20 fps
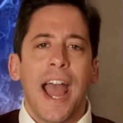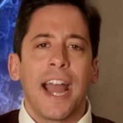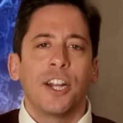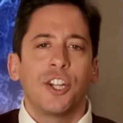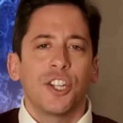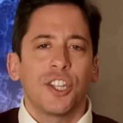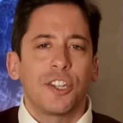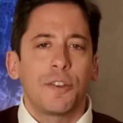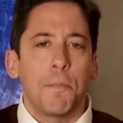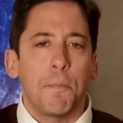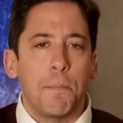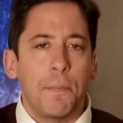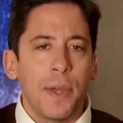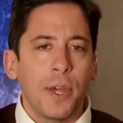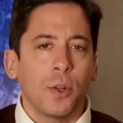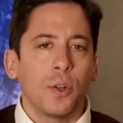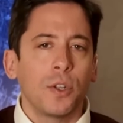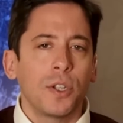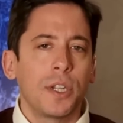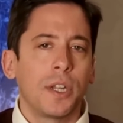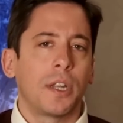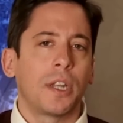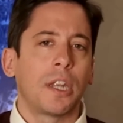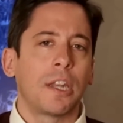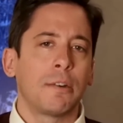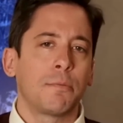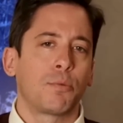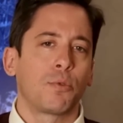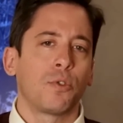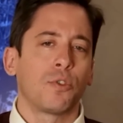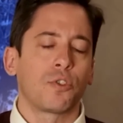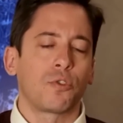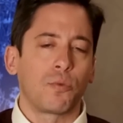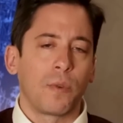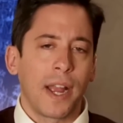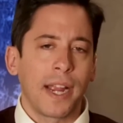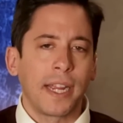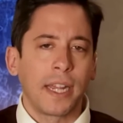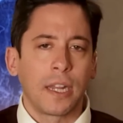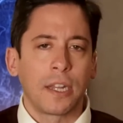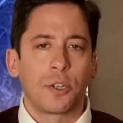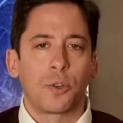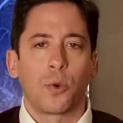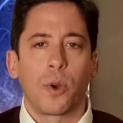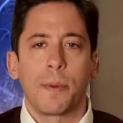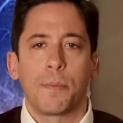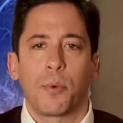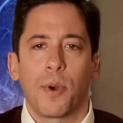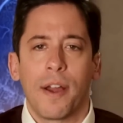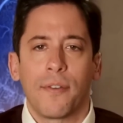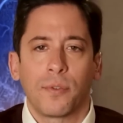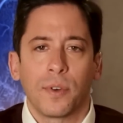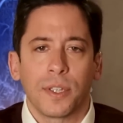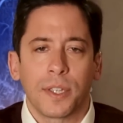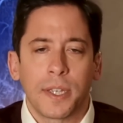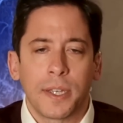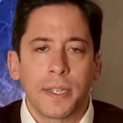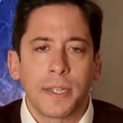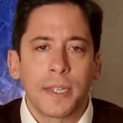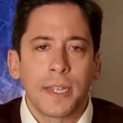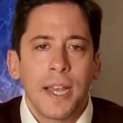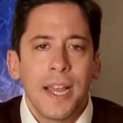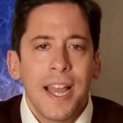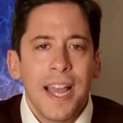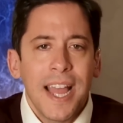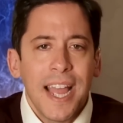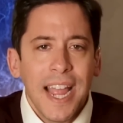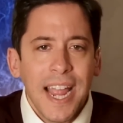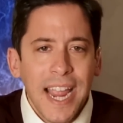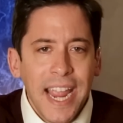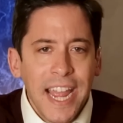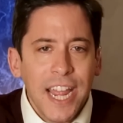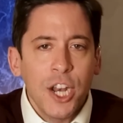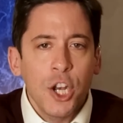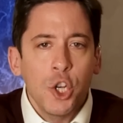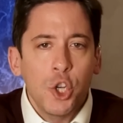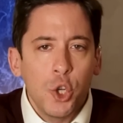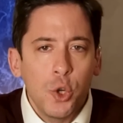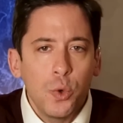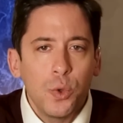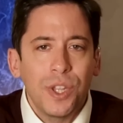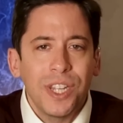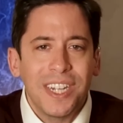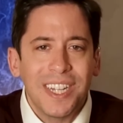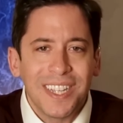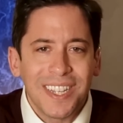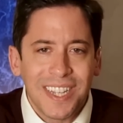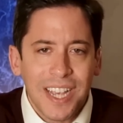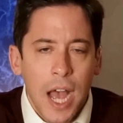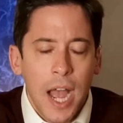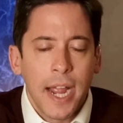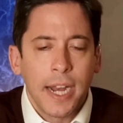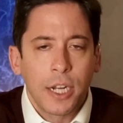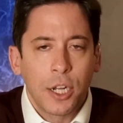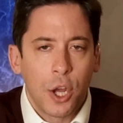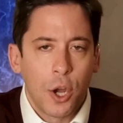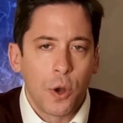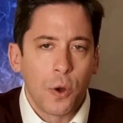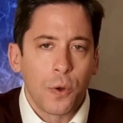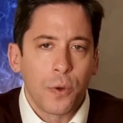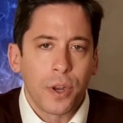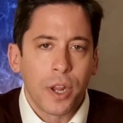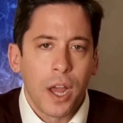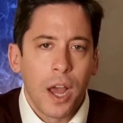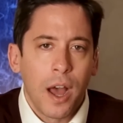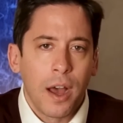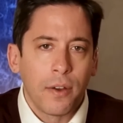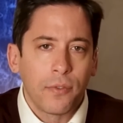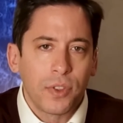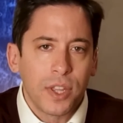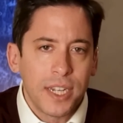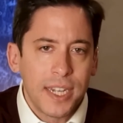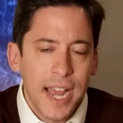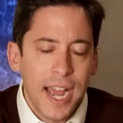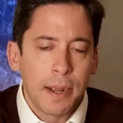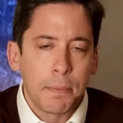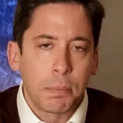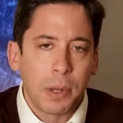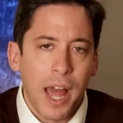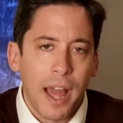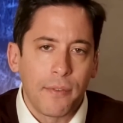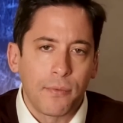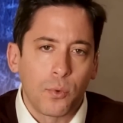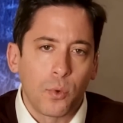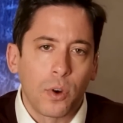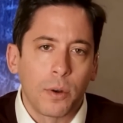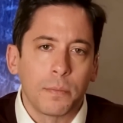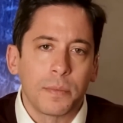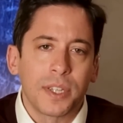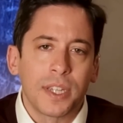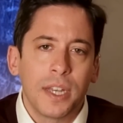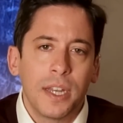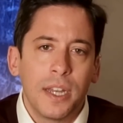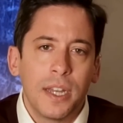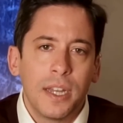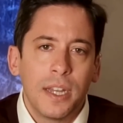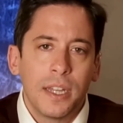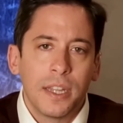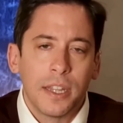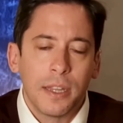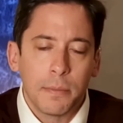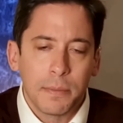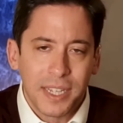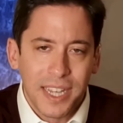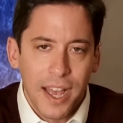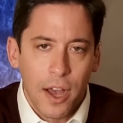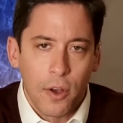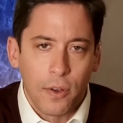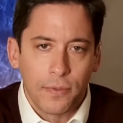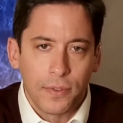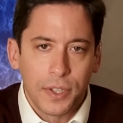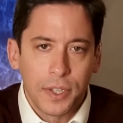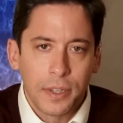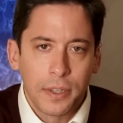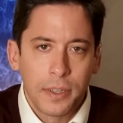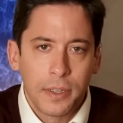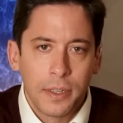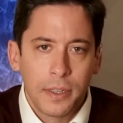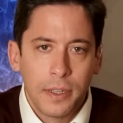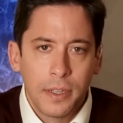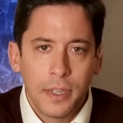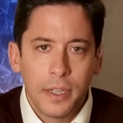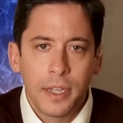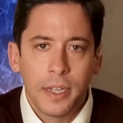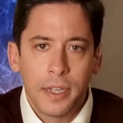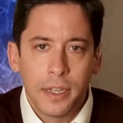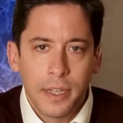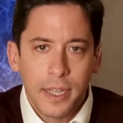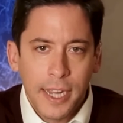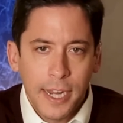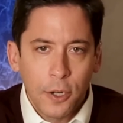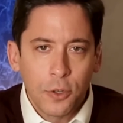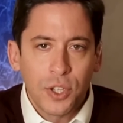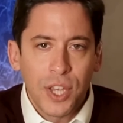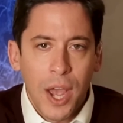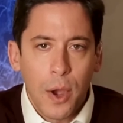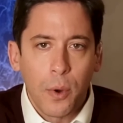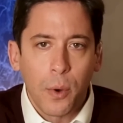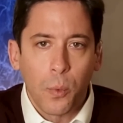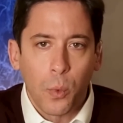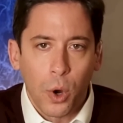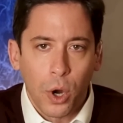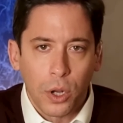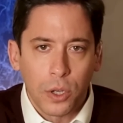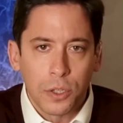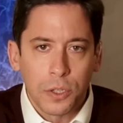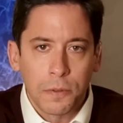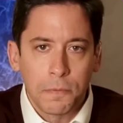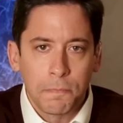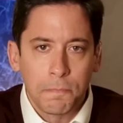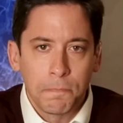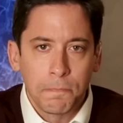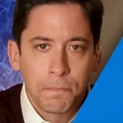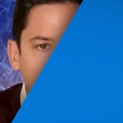and just build liberals' regulatory preferences into the design code of the tech platforms themselves. Here's how it works